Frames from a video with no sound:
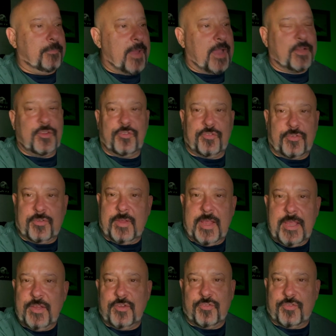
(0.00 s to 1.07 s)
Mac
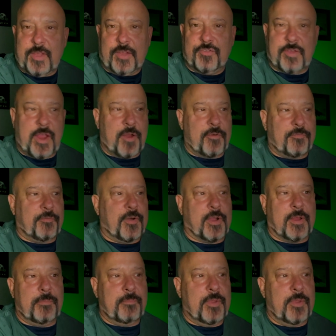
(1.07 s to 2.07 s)
he just takes care of fucking